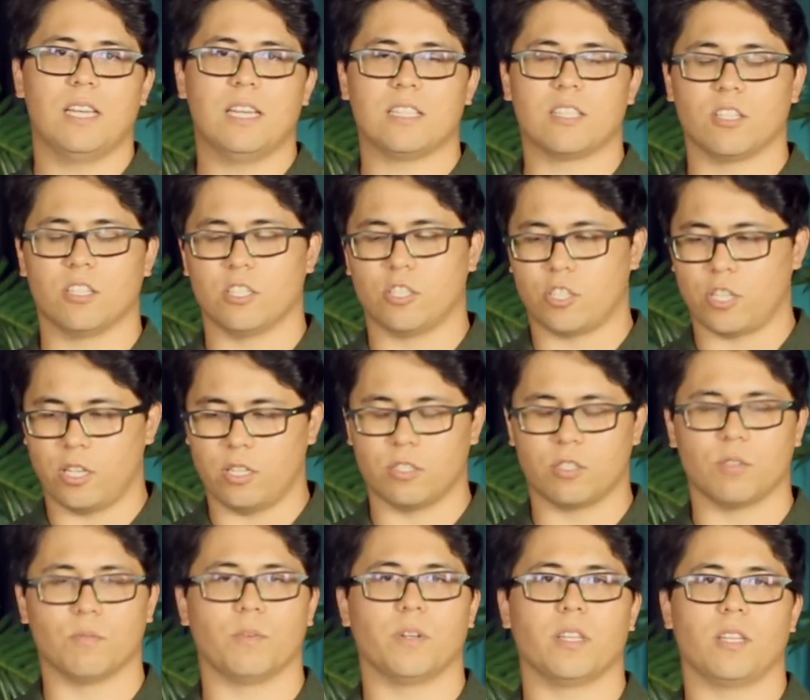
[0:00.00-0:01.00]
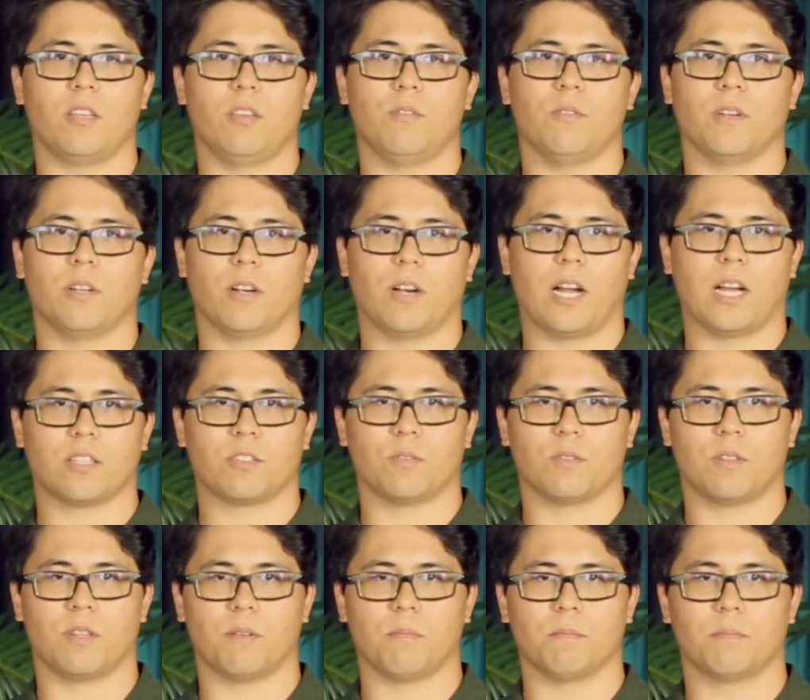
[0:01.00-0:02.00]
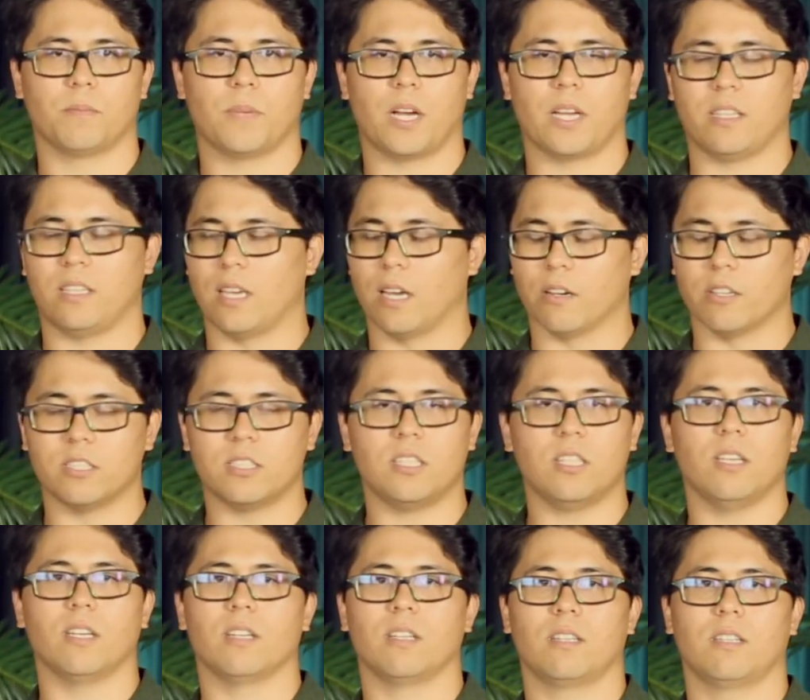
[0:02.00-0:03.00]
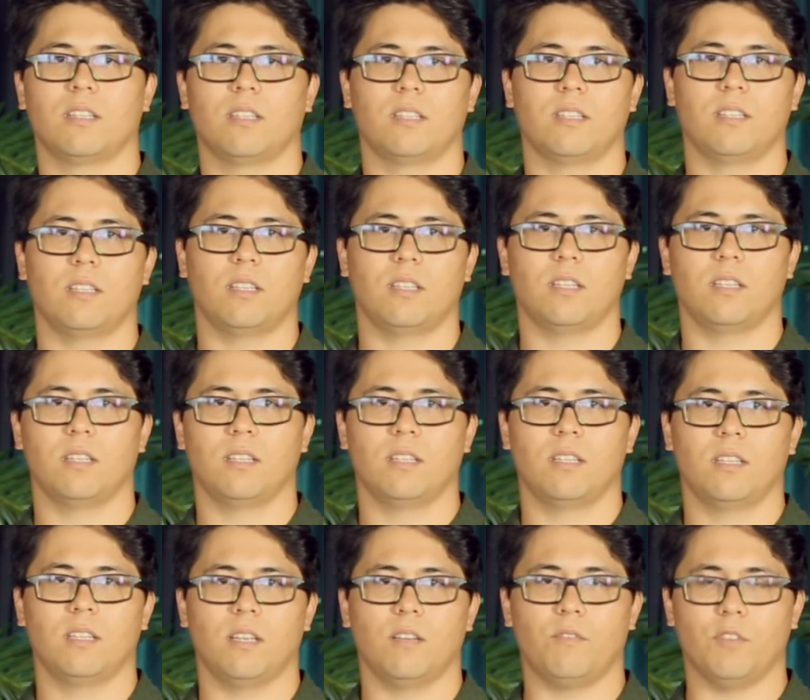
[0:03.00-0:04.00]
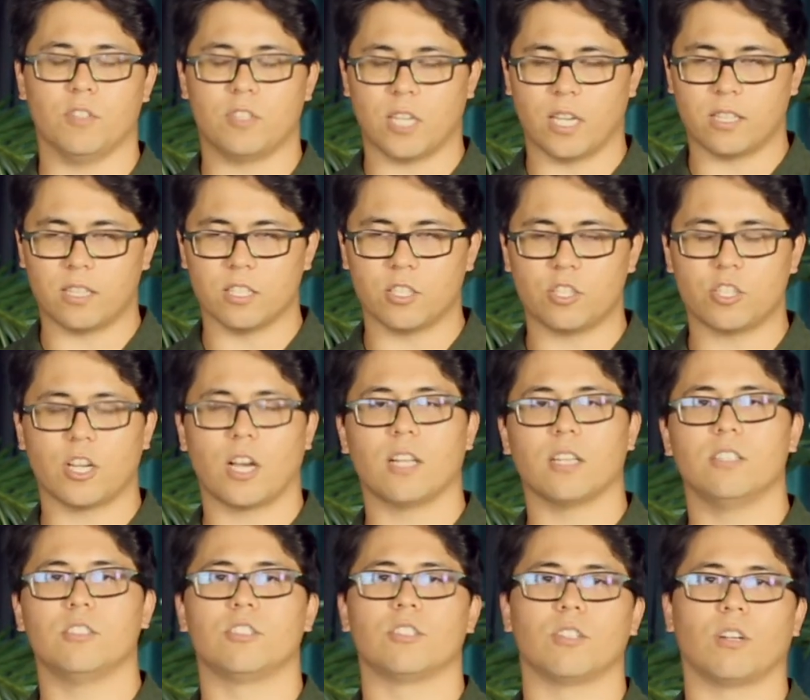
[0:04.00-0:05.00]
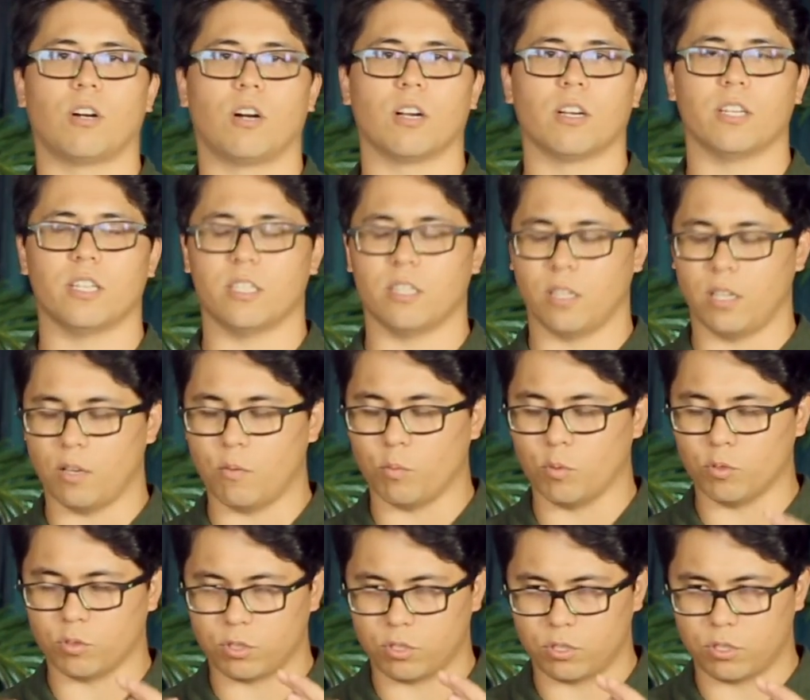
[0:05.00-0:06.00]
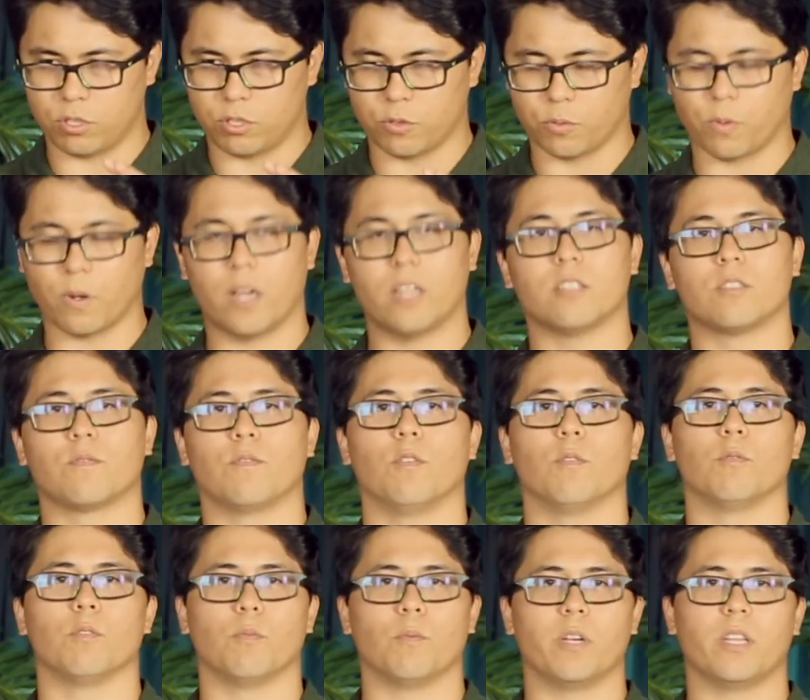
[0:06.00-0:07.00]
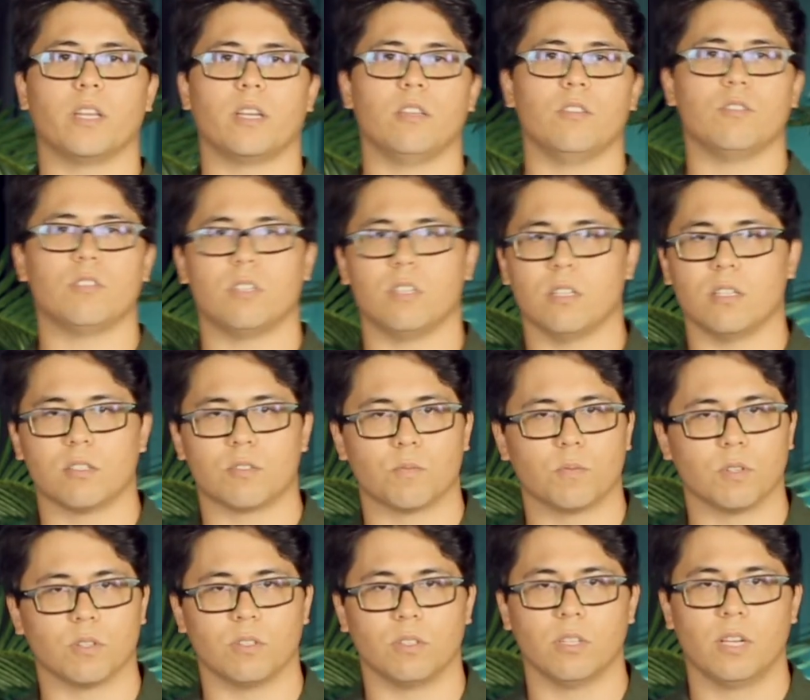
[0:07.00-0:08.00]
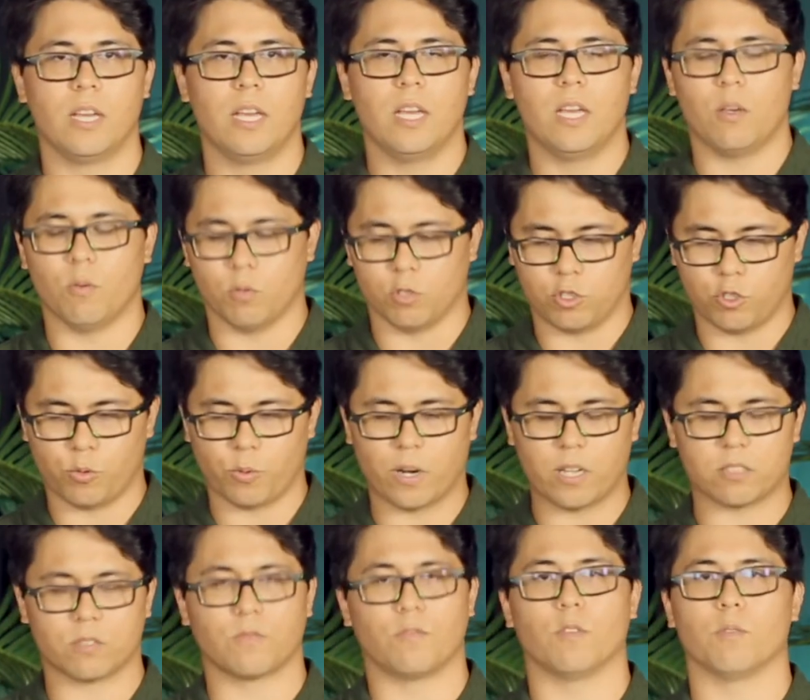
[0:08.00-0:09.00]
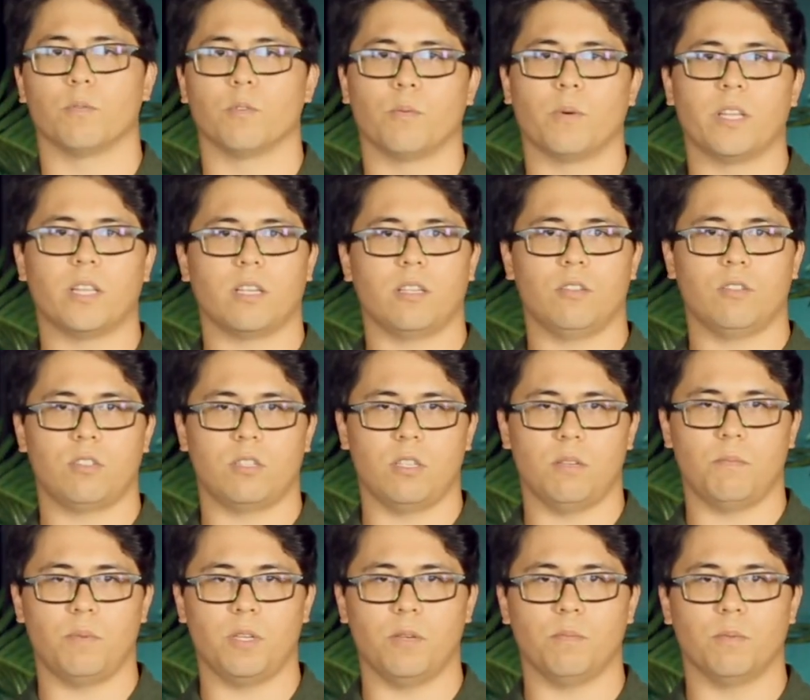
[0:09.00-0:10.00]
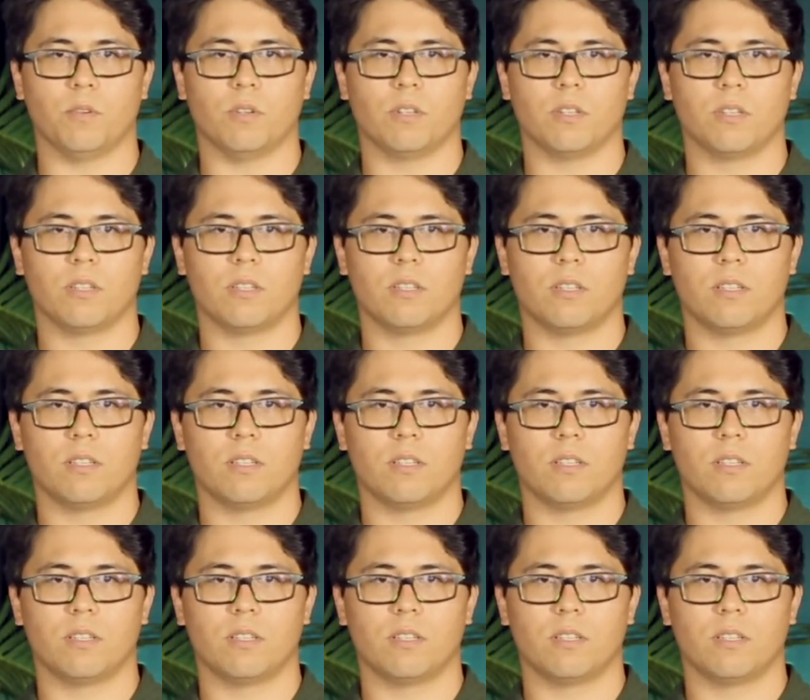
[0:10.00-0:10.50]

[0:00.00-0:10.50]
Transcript: It's going to change the way that you interact with them. I guarantee it. If you take this challenge to heart, it will transform the way that you see this world. It will transform the way that you see people.